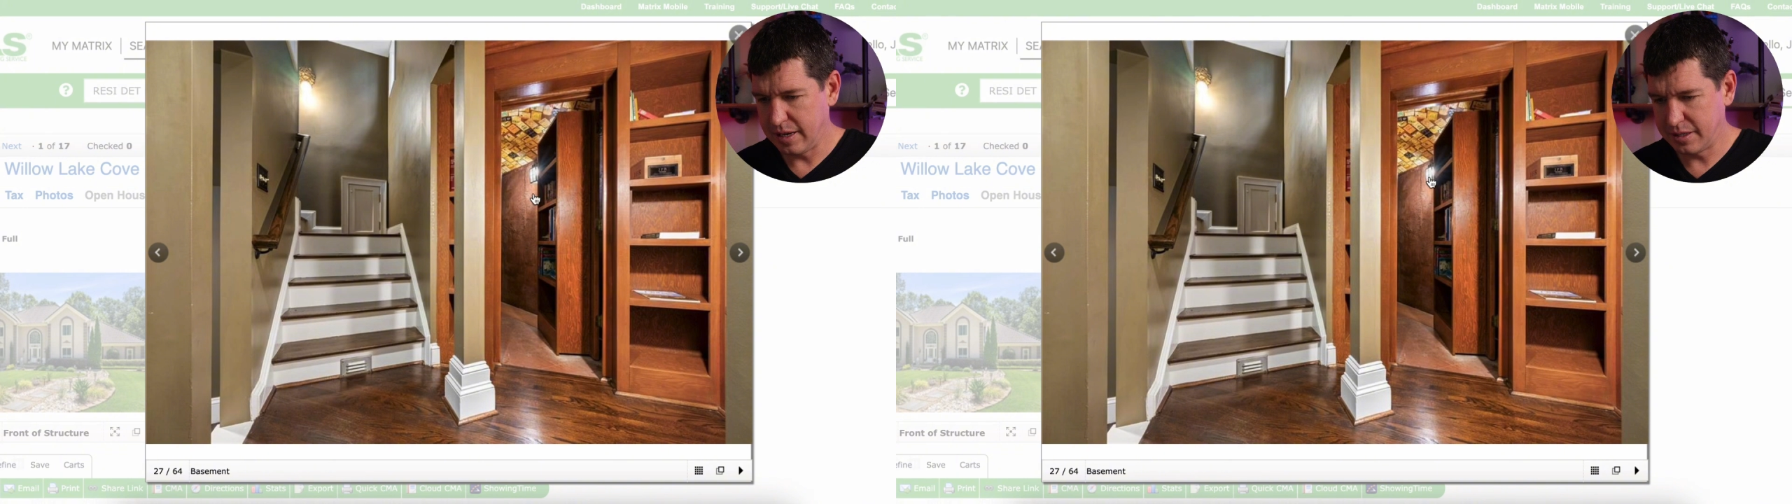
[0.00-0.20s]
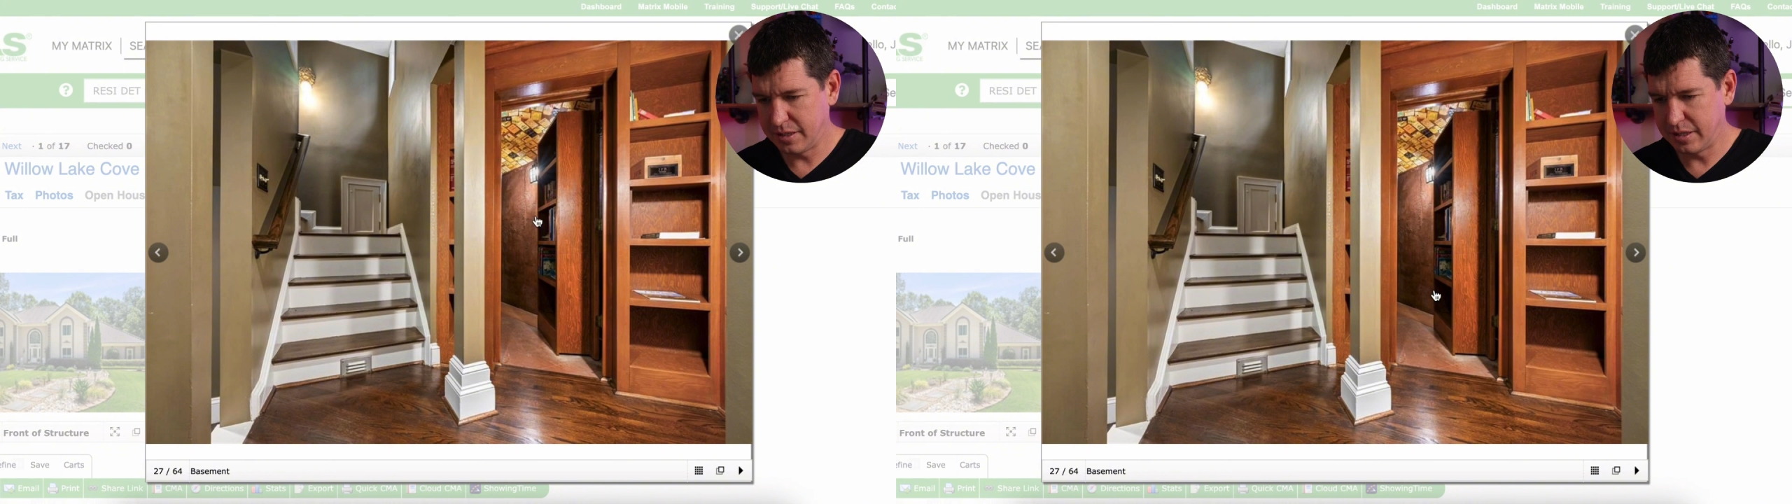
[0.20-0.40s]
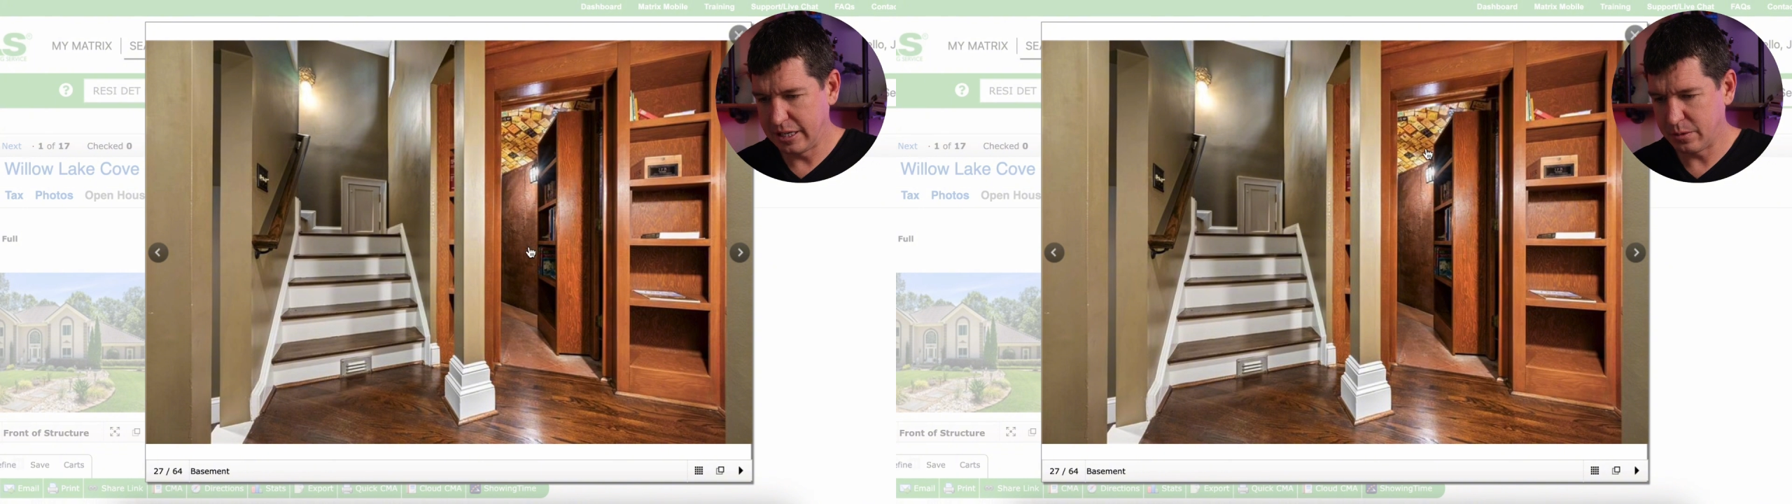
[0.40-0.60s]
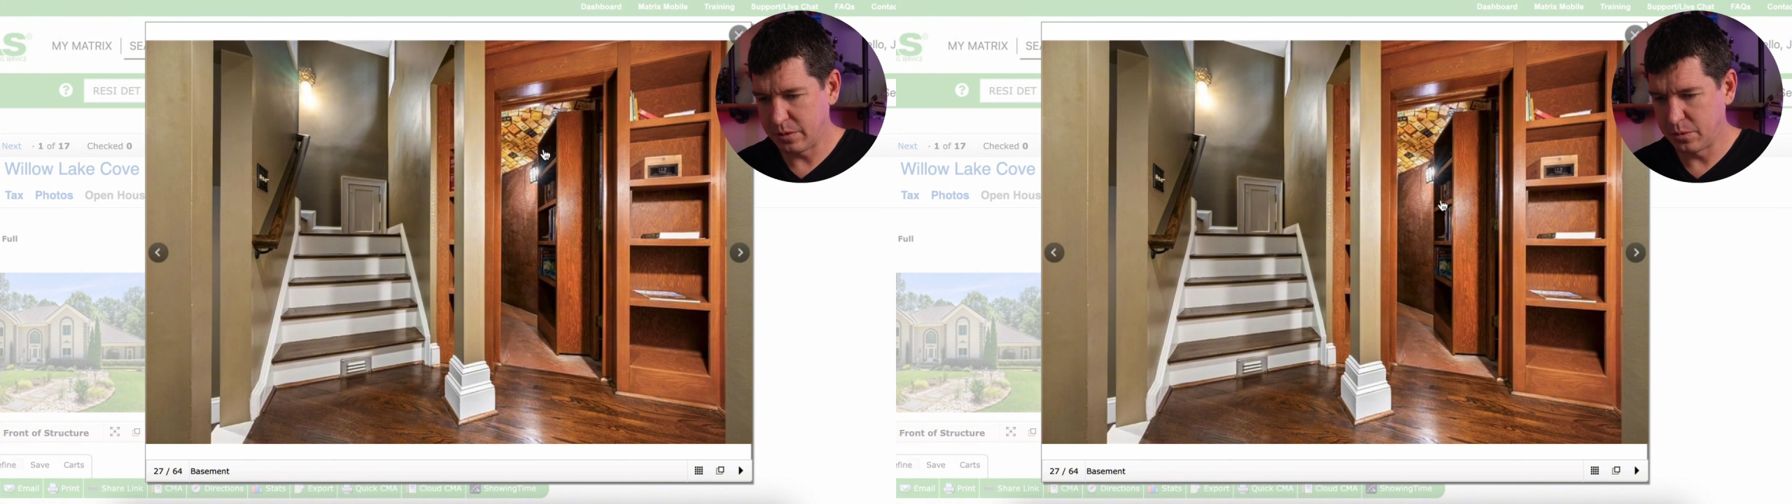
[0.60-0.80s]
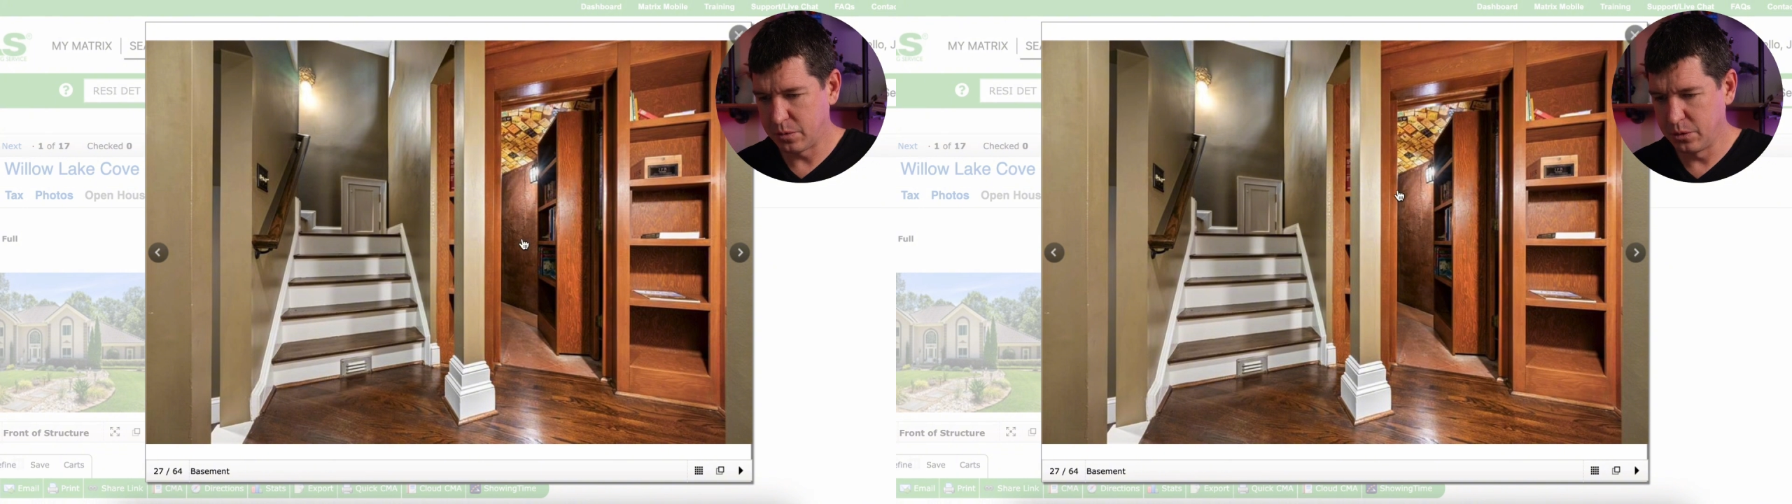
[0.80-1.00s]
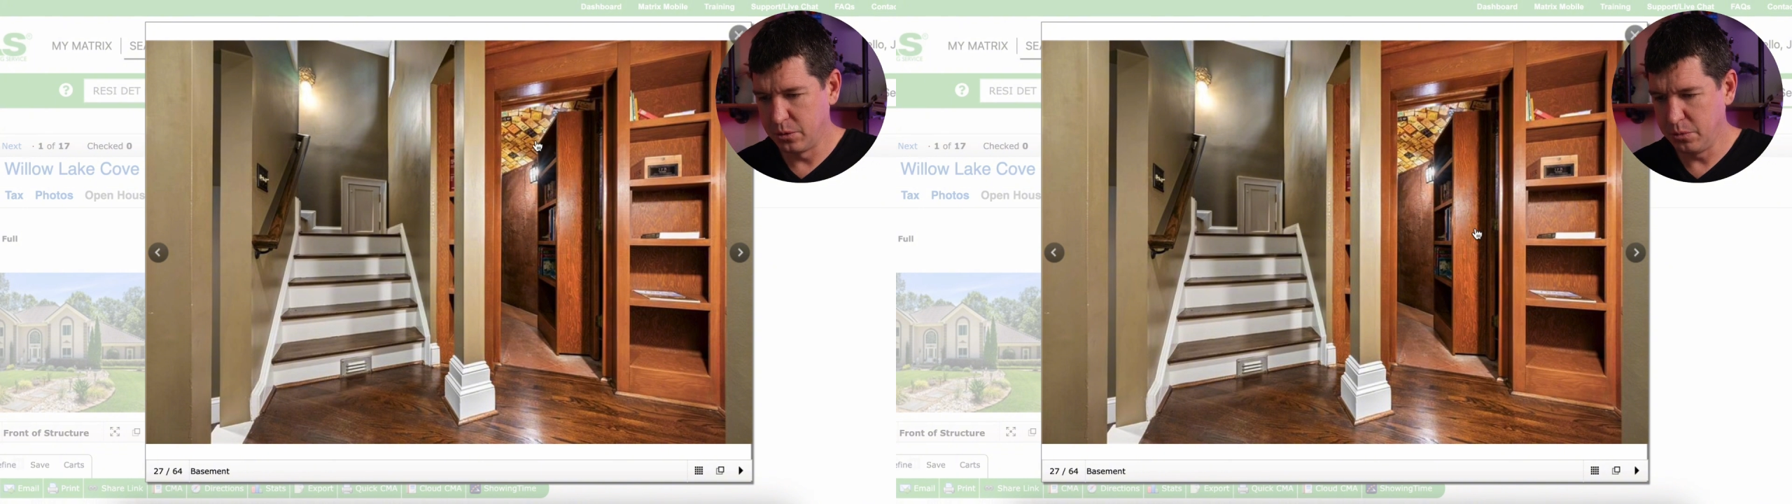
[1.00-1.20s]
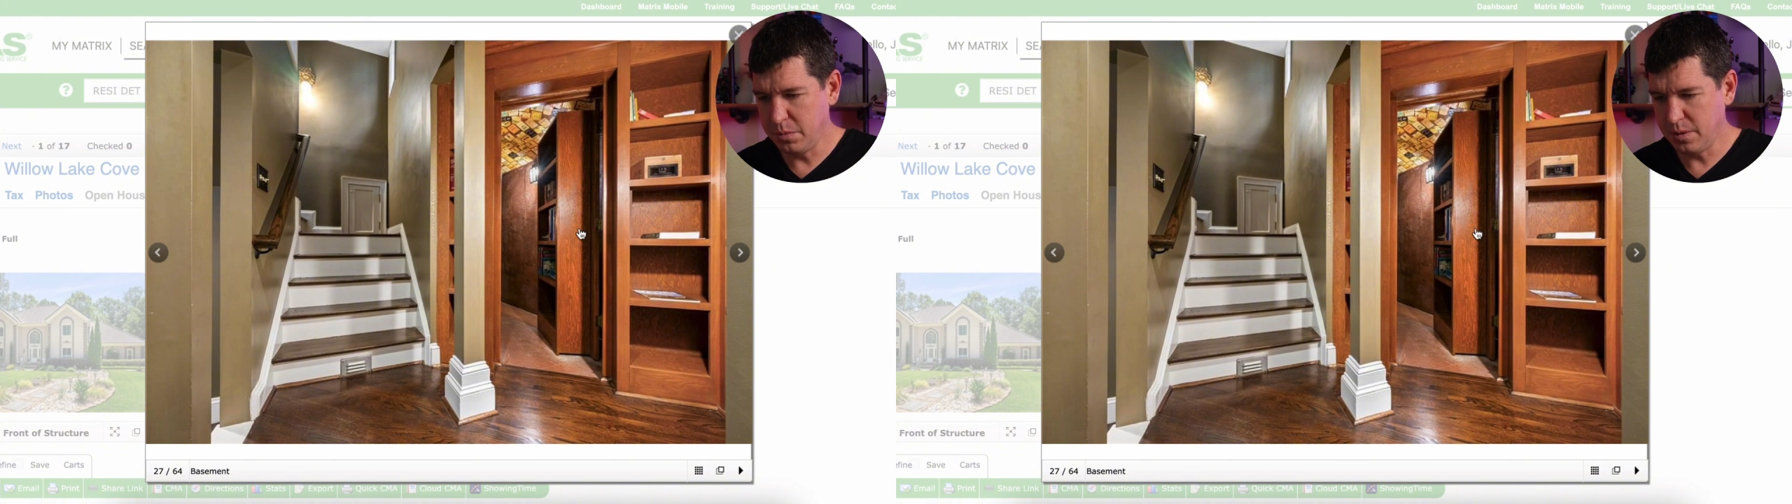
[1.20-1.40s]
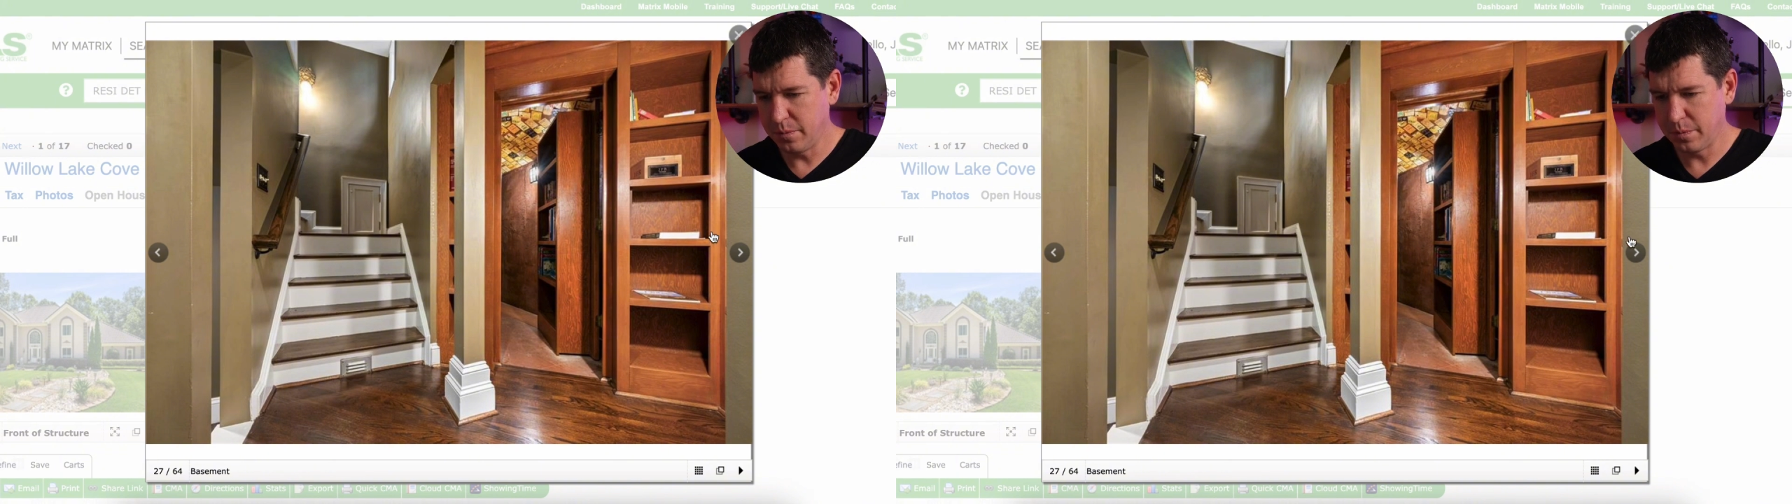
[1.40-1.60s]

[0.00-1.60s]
a secret room?